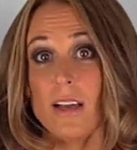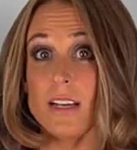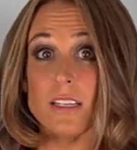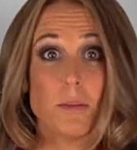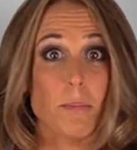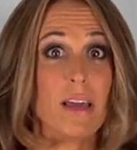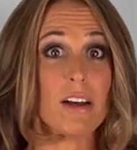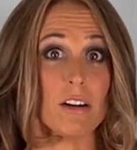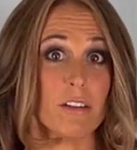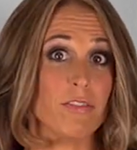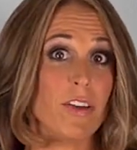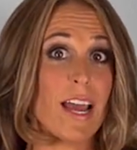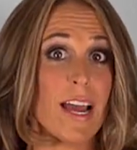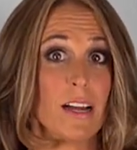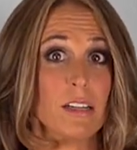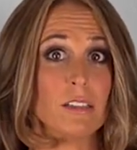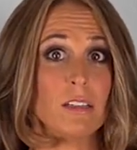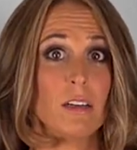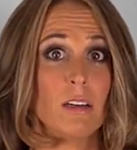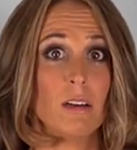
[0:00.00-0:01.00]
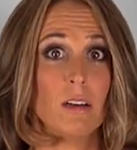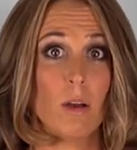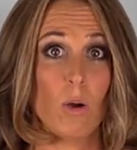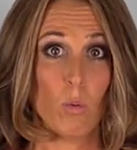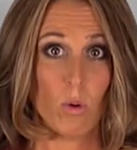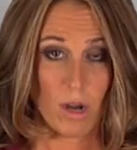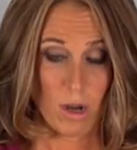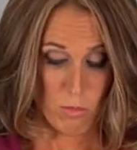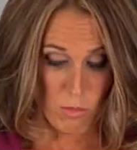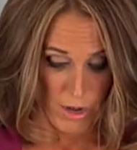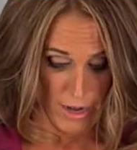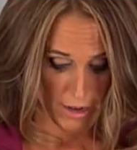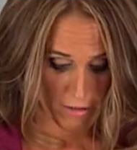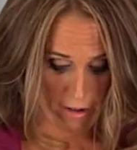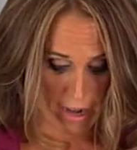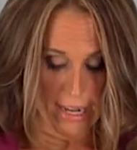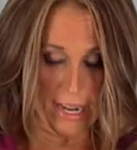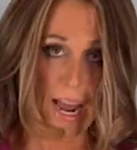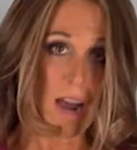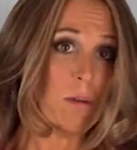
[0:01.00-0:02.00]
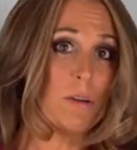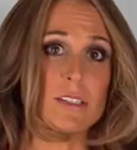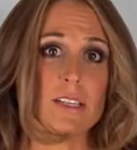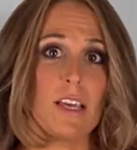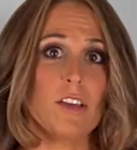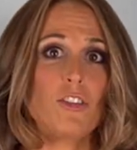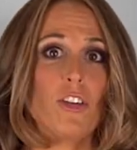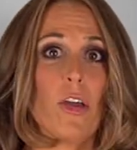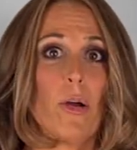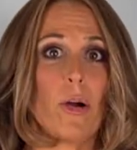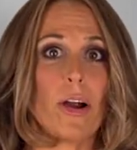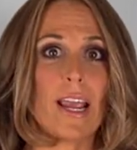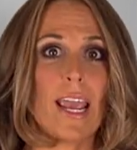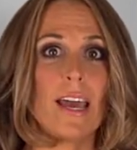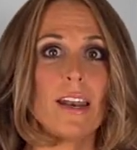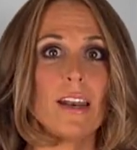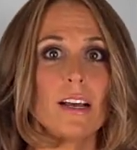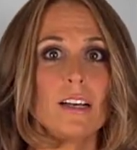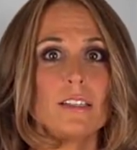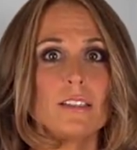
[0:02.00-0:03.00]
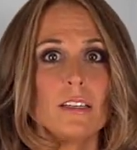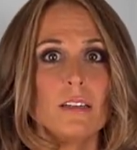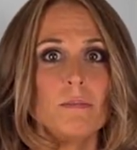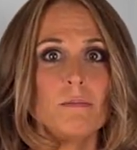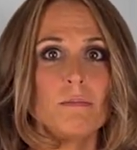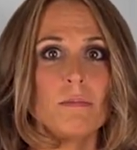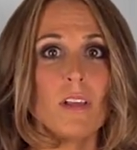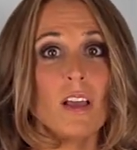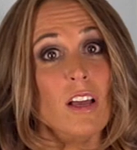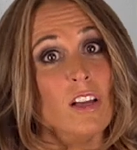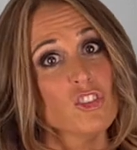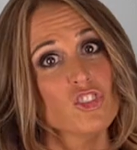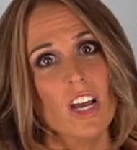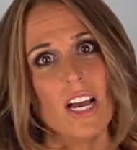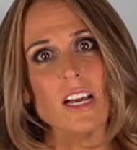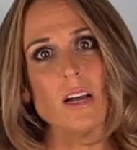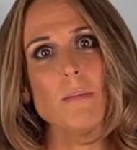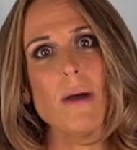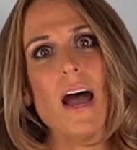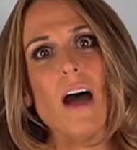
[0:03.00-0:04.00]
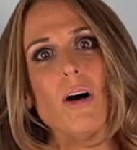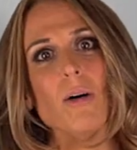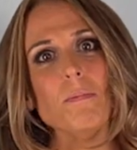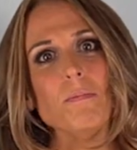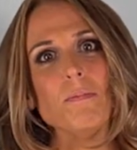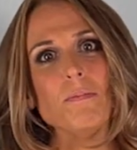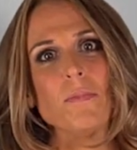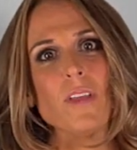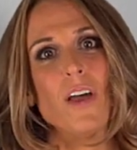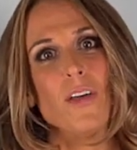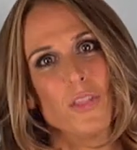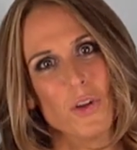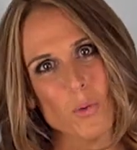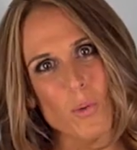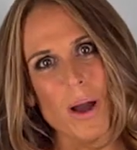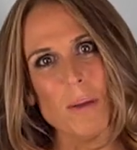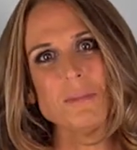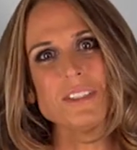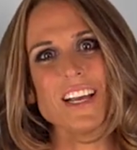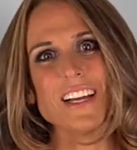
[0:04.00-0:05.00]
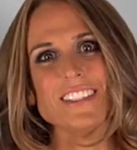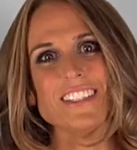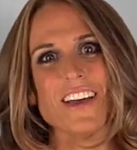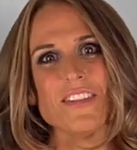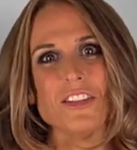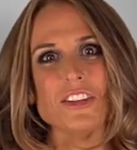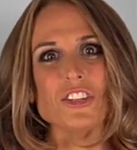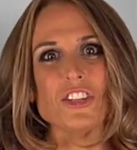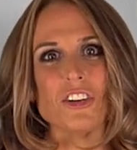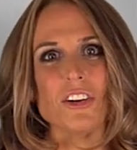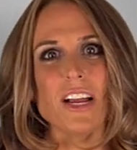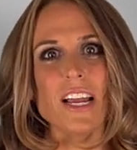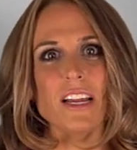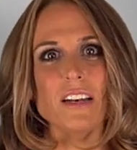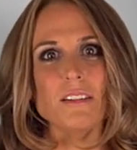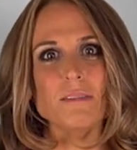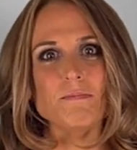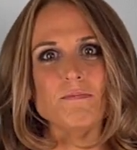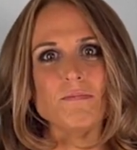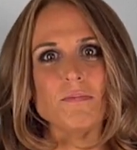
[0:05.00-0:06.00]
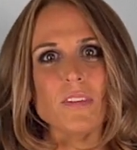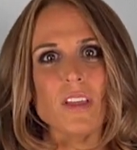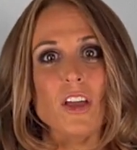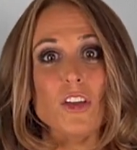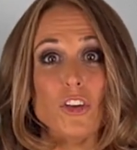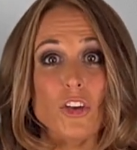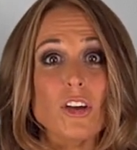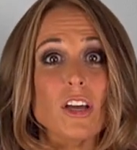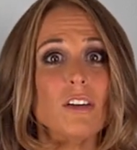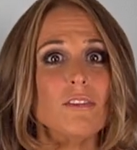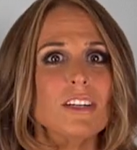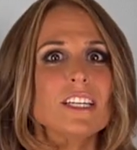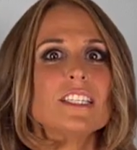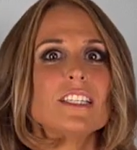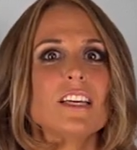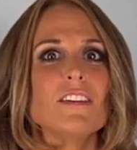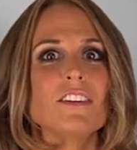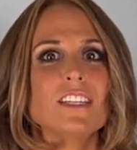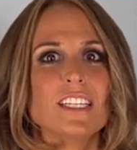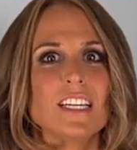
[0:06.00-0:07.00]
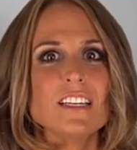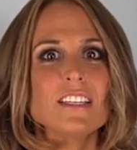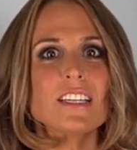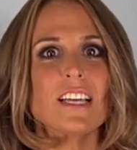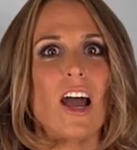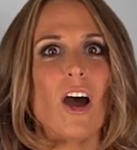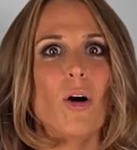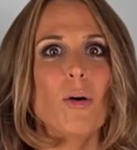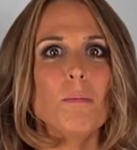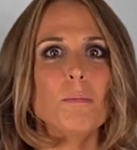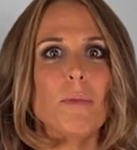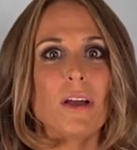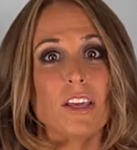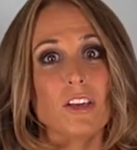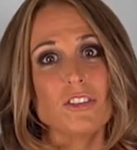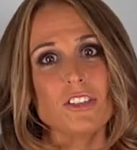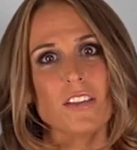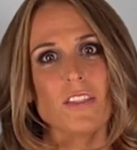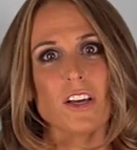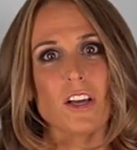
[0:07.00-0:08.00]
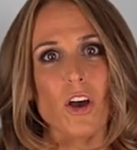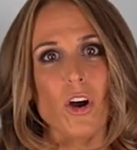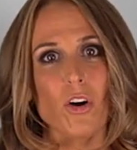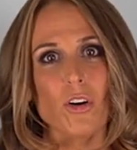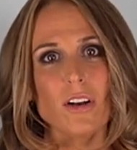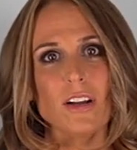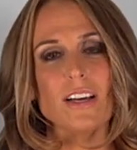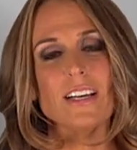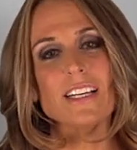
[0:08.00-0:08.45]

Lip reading: As a matter of fact, what I'm wearing right now is ch01 Organics. Check them out. Their website's on the screen. You can receive a discount by using the code